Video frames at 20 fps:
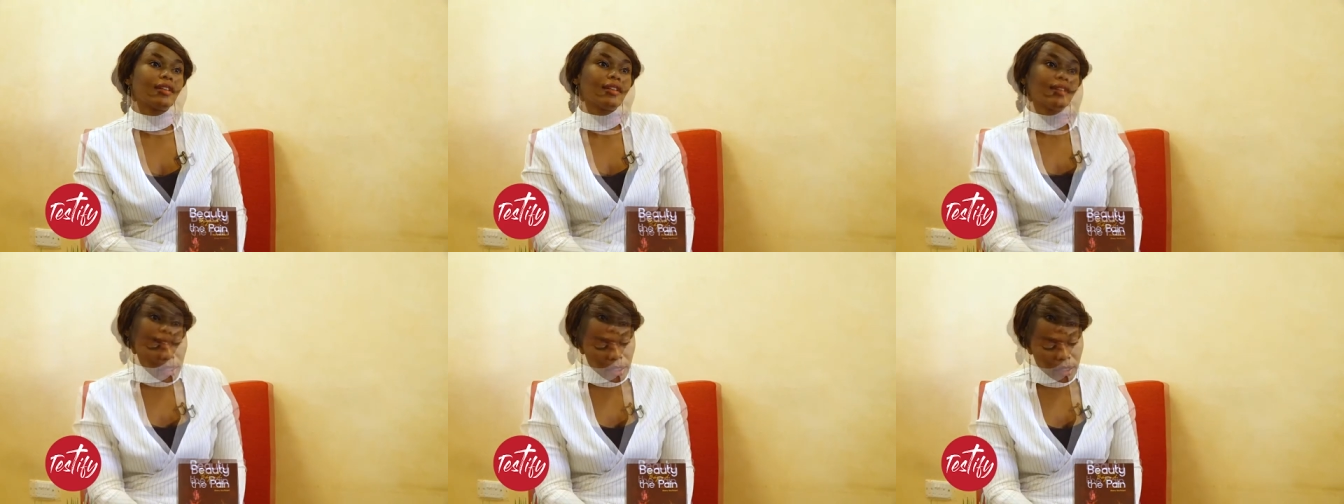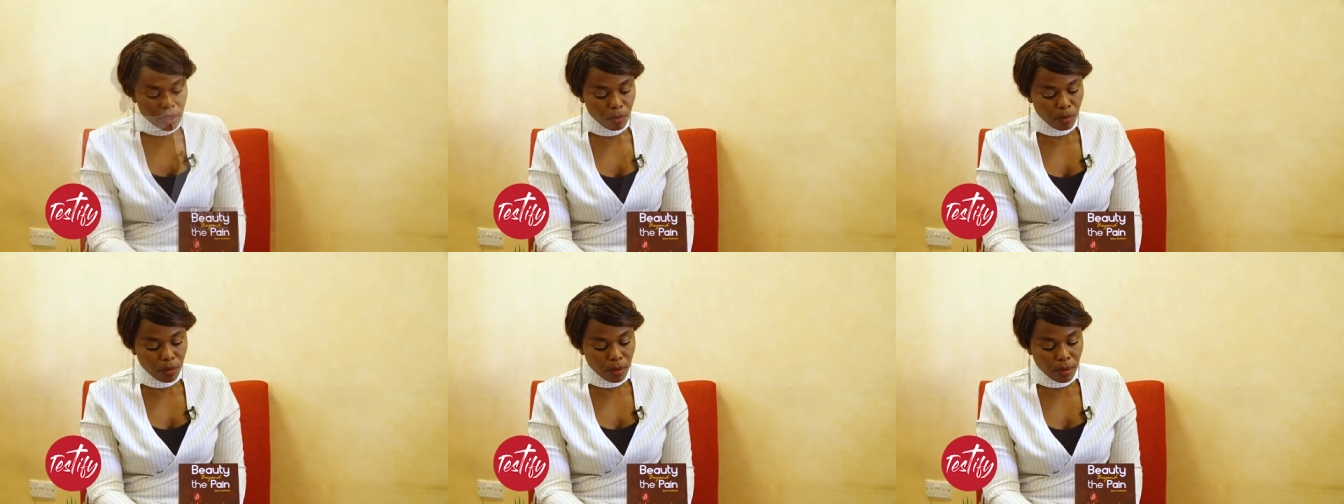
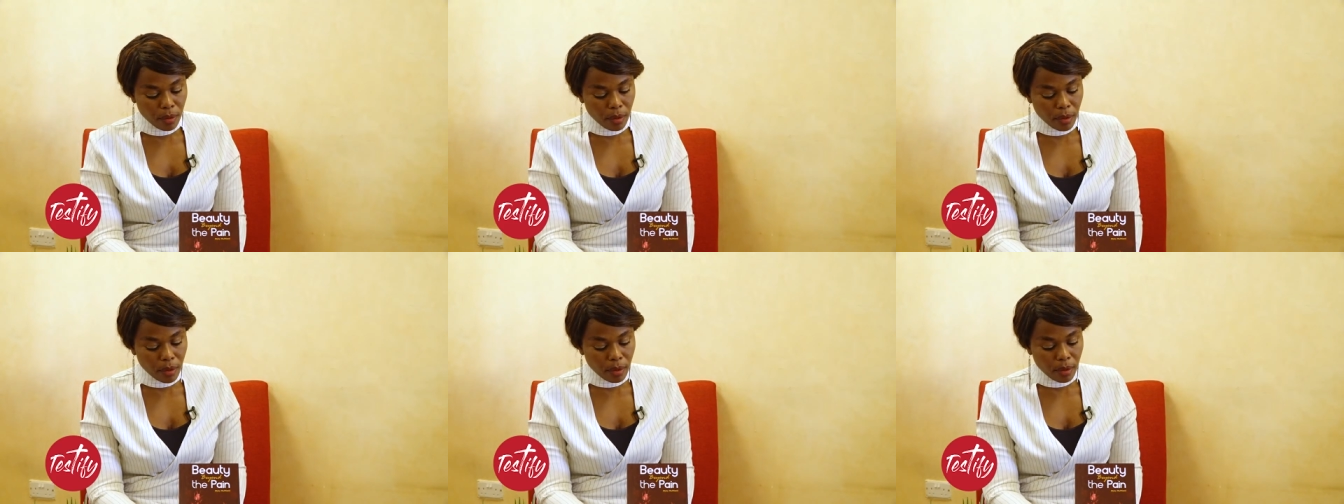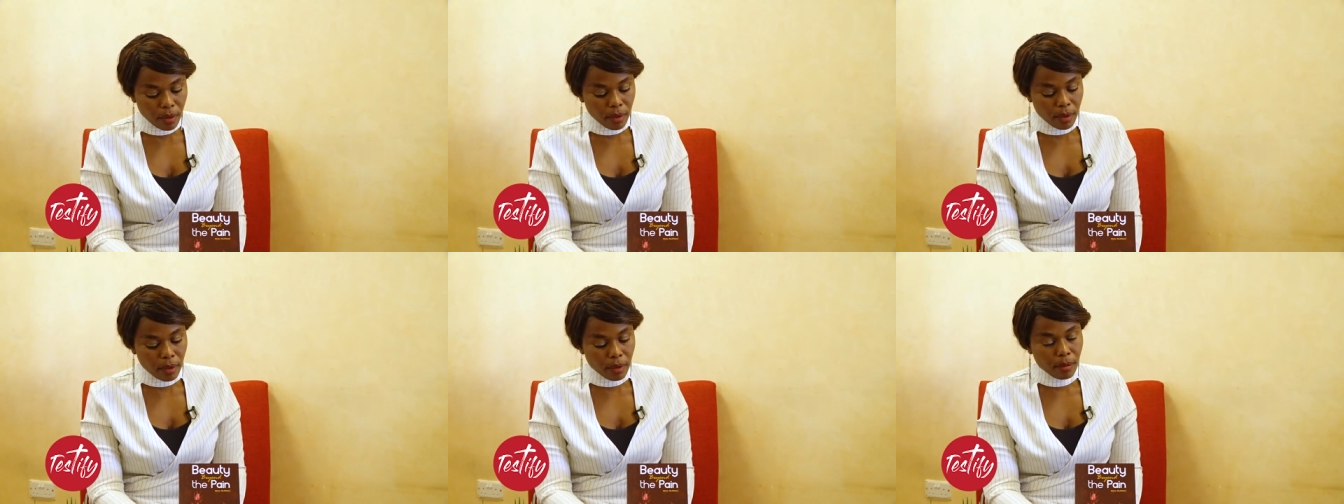This
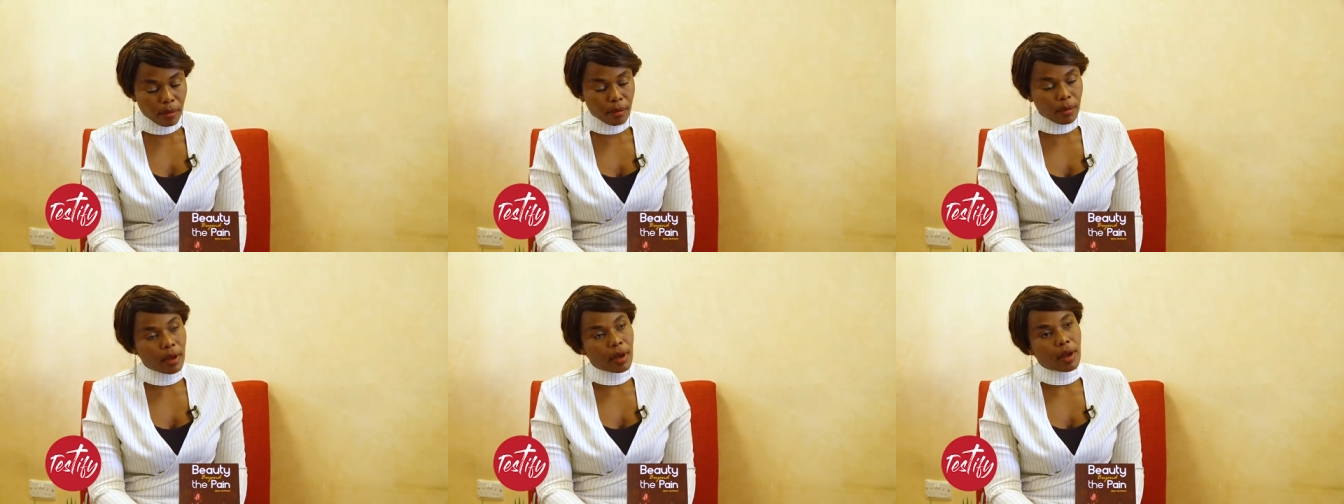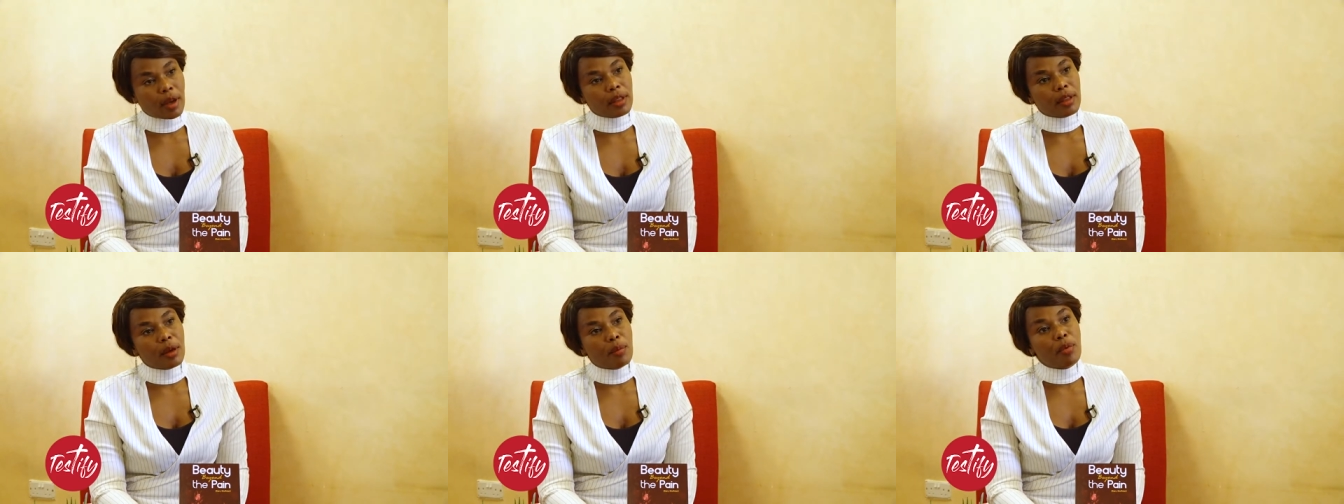
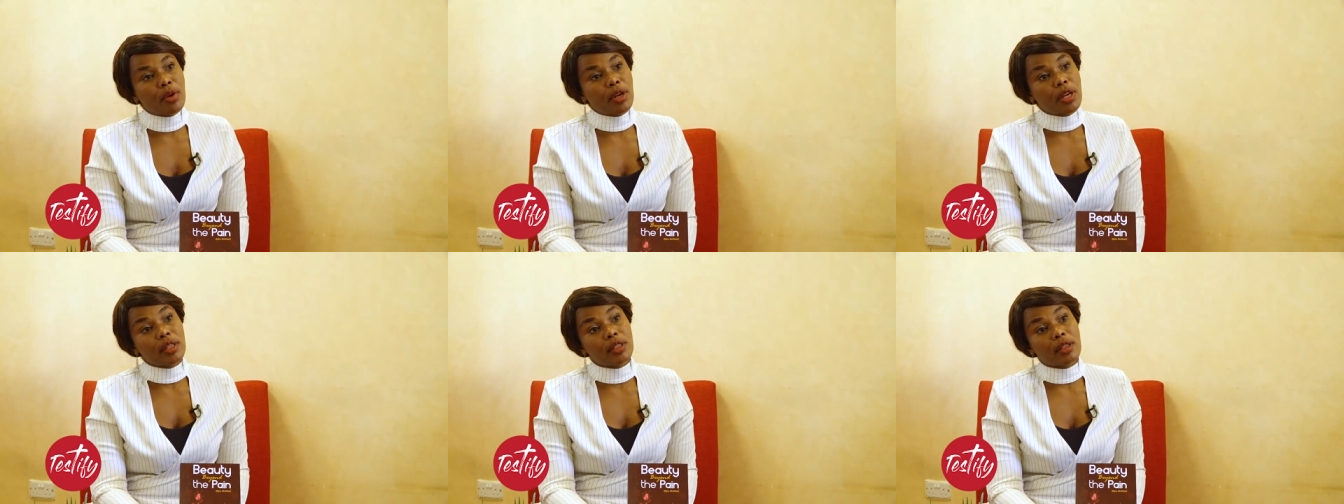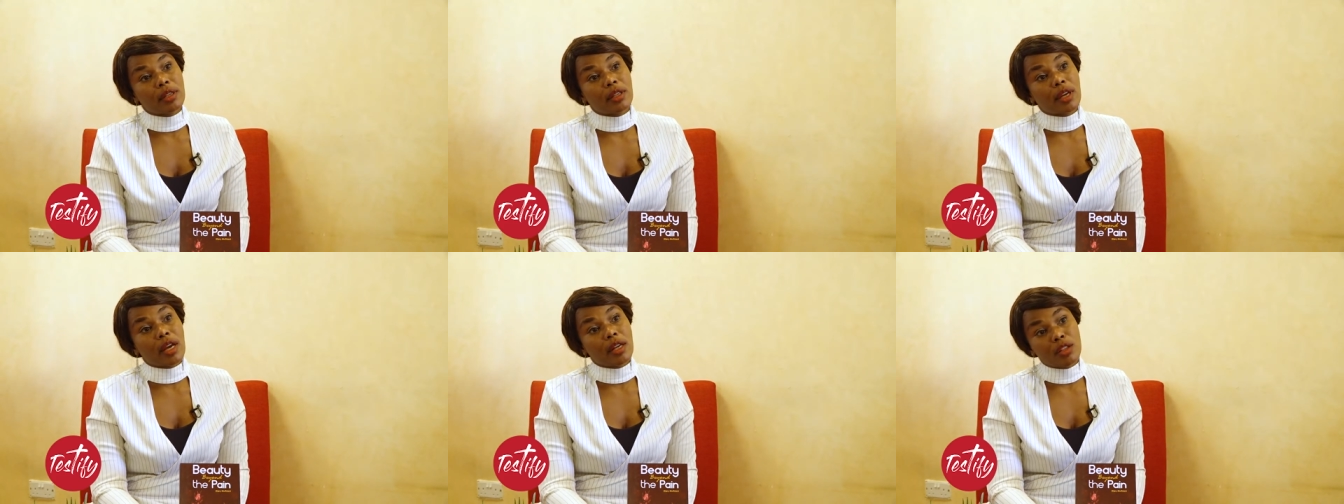the book is
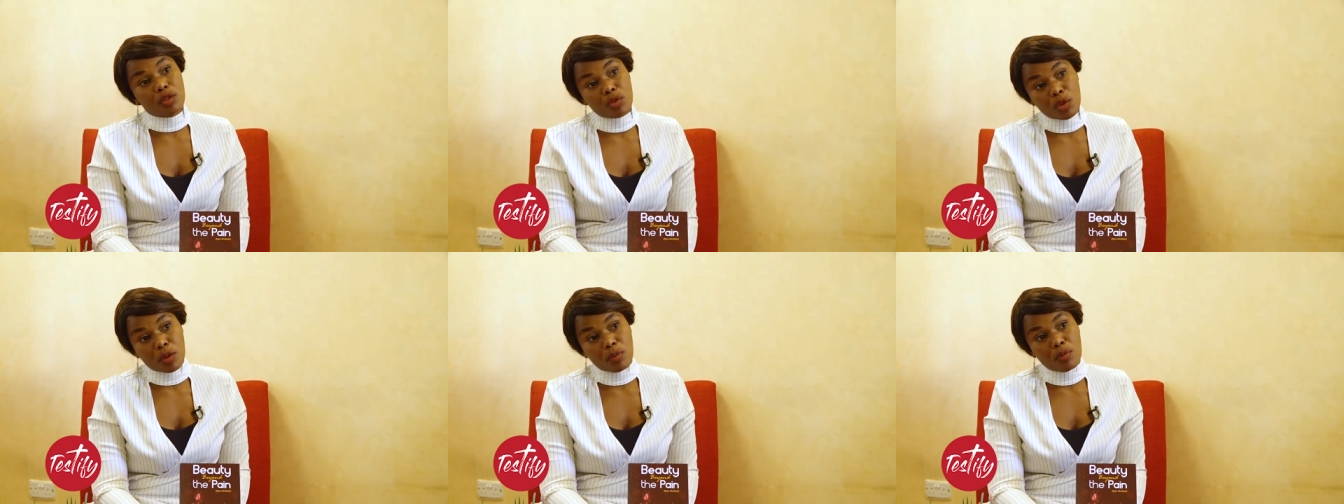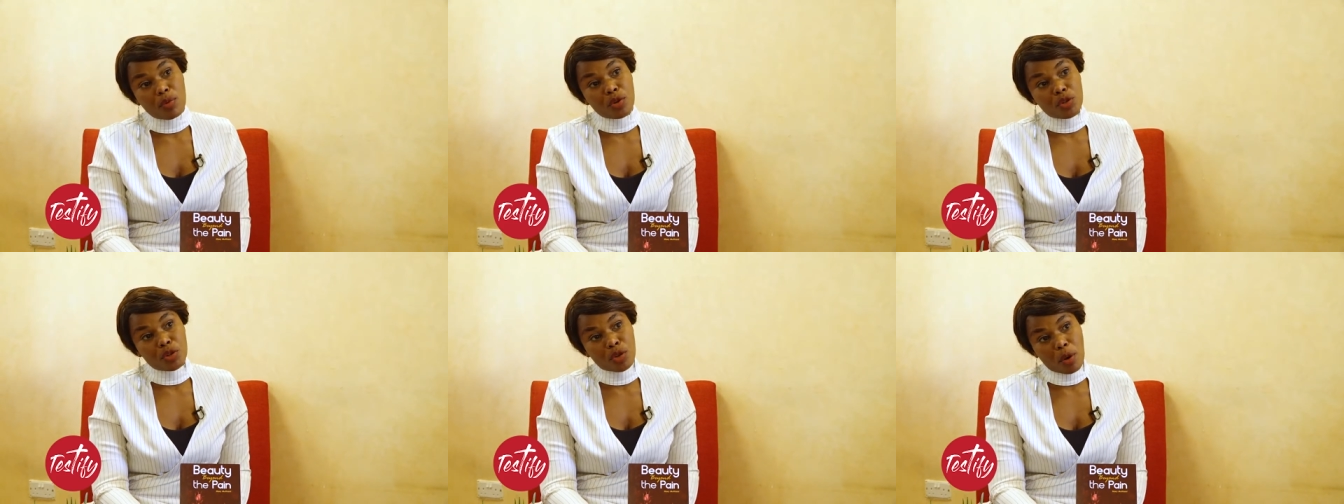in Kenswick
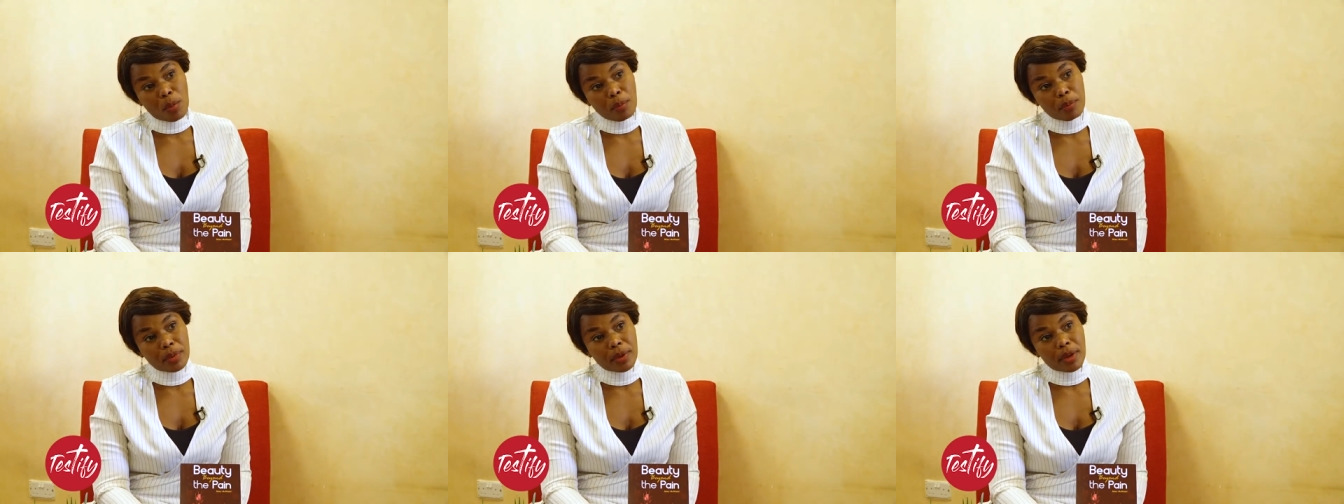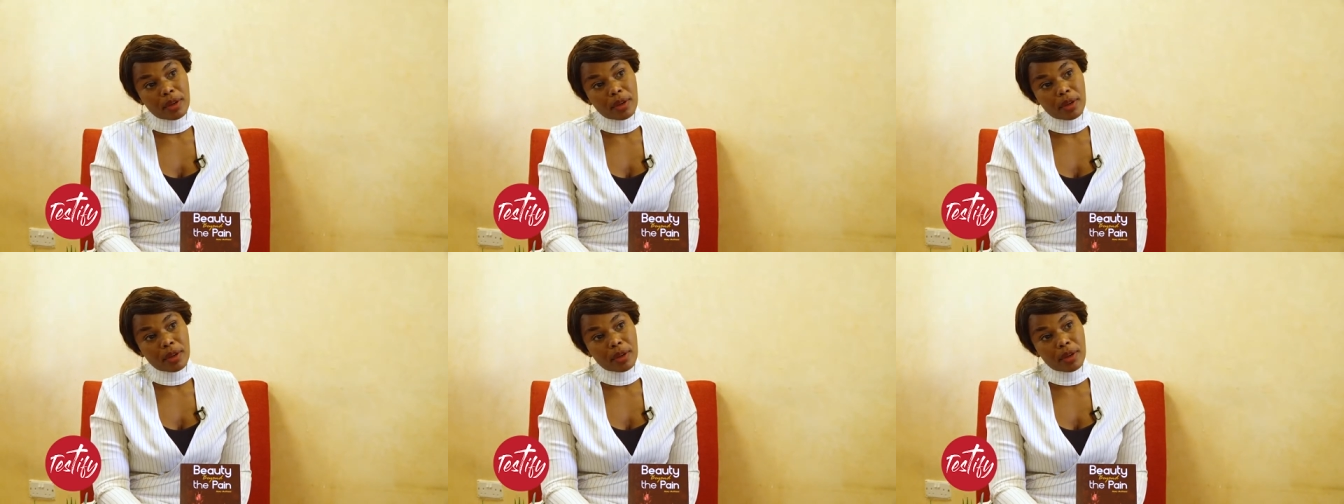Bookshop,